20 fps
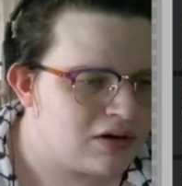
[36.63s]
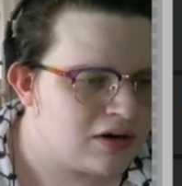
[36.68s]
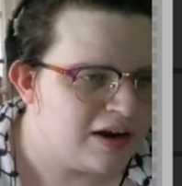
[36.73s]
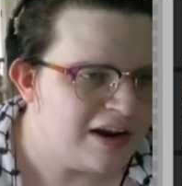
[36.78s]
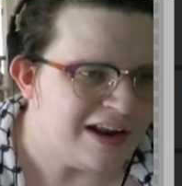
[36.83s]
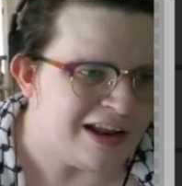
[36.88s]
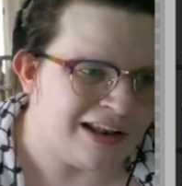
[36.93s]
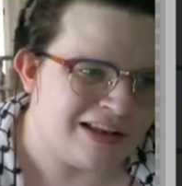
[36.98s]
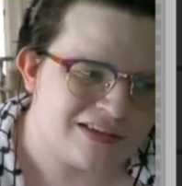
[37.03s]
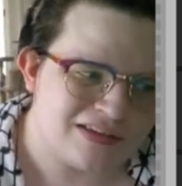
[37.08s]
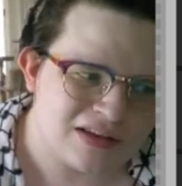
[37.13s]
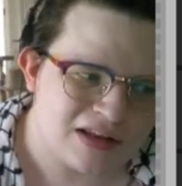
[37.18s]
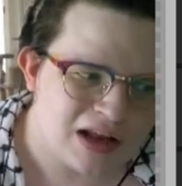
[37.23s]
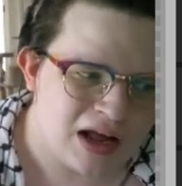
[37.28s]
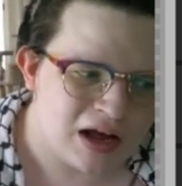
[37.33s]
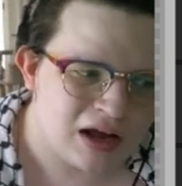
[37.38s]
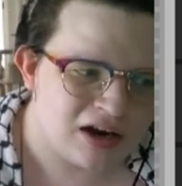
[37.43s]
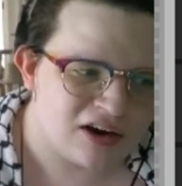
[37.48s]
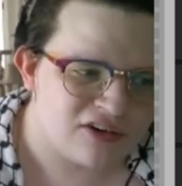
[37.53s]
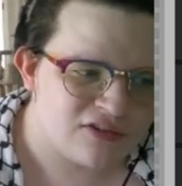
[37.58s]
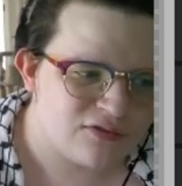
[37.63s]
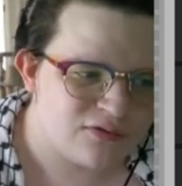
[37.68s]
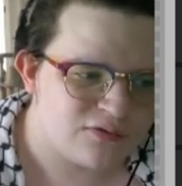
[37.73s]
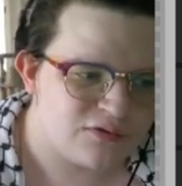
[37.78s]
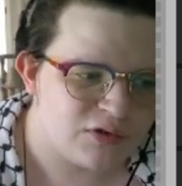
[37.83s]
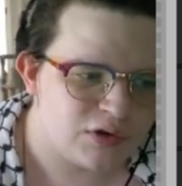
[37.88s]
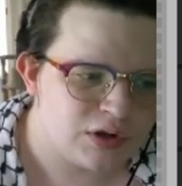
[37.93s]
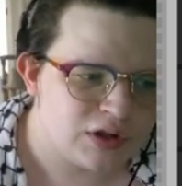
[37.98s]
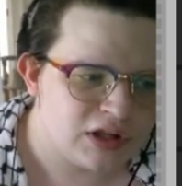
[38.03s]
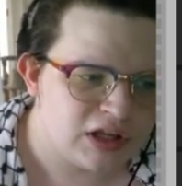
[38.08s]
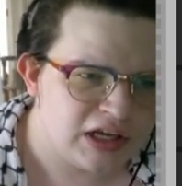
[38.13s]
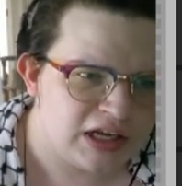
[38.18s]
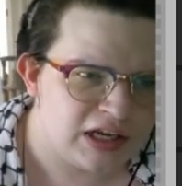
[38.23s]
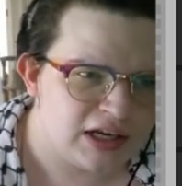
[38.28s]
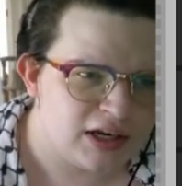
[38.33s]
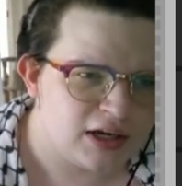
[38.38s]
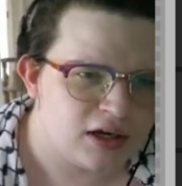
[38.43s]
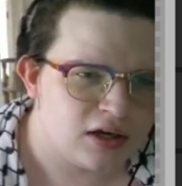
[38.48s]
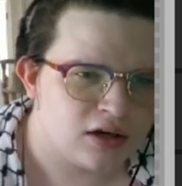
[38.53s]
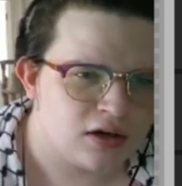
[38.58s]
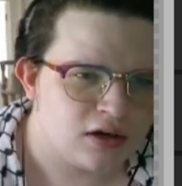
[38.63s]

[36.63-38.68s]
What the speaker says: it's not fully,